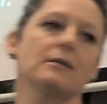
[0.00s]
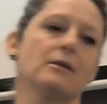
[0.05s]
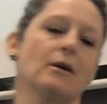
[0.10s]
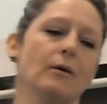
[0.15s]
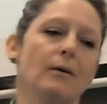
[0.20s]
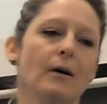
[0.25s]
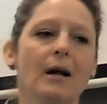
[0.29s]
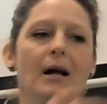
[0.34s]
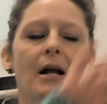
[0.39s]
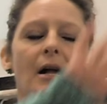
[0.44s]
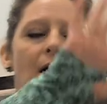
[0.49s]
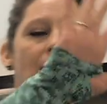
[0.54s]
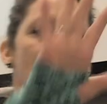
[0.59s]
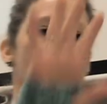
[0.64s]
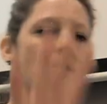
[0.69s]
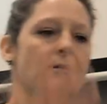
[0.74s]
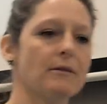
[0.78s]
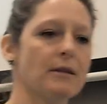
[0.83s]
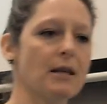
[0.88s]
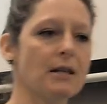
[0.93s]
So
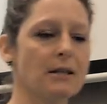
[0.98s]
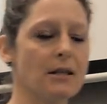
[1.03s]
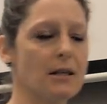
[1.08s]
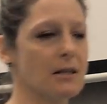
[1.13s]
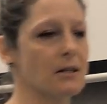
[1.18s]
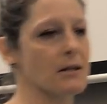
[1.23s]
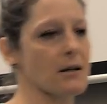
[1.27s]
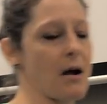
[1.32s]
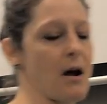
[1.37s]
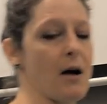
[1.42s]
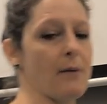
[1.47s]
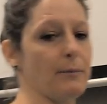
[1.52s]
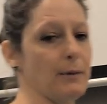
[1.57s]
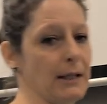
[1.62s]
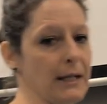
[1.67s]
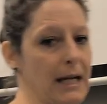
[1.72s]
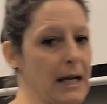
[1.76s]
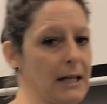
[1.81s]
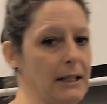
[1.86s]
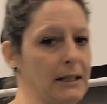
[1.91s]
this is
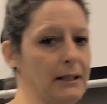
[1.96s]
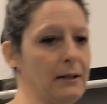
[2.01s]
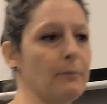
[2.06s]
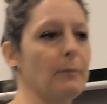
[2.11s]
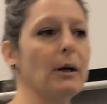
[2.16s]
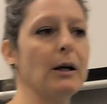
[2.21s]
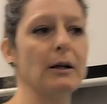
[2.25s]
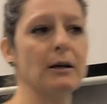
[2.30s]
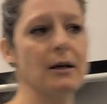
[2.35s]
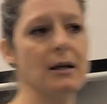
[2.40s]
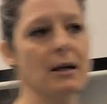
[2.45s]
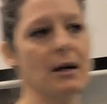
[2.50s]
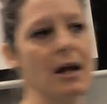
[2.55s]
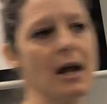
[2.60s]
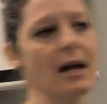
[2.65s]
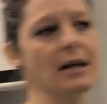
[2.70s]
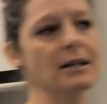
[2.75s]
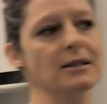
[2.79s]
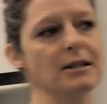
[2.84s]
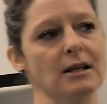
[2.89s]
complicated, but in
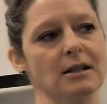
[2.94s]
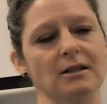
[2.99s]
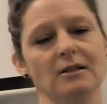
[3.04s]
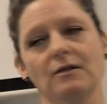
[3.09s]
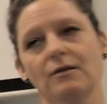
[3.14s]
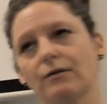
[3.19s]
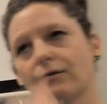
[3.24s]
essence,